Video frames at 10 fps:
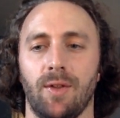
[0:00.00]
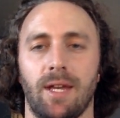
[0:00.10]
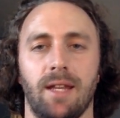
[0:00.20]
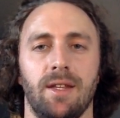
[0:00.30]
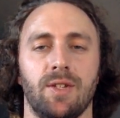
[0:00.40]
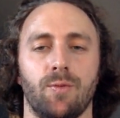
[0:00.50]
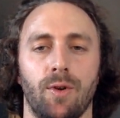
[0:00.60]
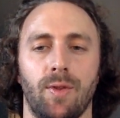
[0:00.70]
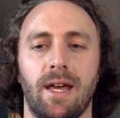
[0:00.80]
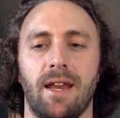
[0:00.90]
that it is
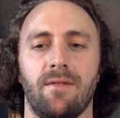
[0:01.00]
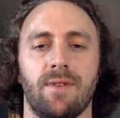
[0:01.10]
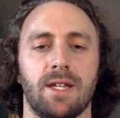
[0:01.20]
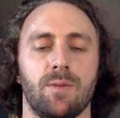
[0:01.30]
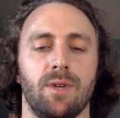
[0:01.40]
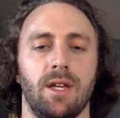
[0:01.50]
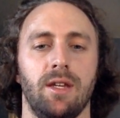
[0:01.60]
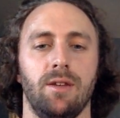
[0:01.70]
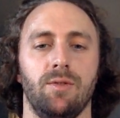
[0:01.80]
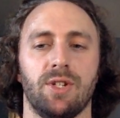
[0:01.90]
worth that investment
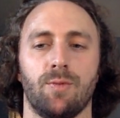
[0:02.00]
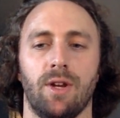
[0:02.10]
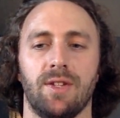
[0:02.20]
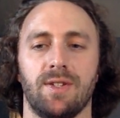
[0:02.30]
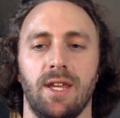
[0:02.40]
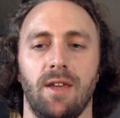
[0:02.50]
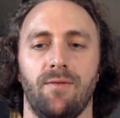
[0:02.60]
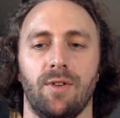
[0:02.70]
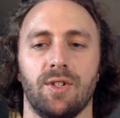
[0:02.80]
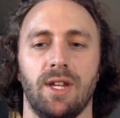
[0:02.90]
and you just want to see
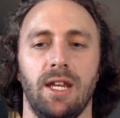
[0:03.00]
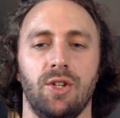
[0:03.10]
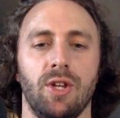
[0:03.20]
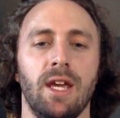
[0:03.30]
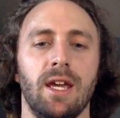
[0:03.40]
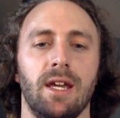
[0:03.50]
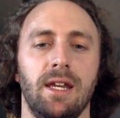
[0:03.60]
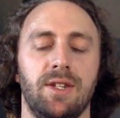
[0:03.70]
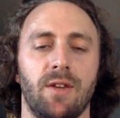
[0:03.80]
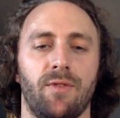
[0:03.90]
if there's any
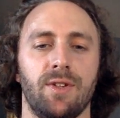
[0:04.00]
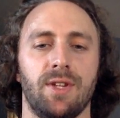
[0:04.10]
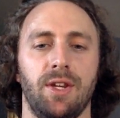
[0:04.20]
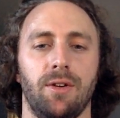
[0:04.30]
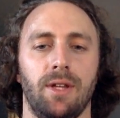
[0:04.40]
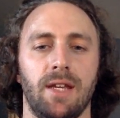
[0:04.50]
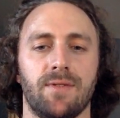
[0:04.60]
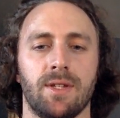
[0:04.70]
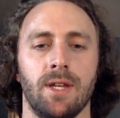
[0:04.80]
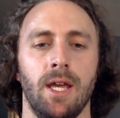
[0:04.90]
any difference in your
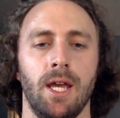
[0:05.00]
lifts.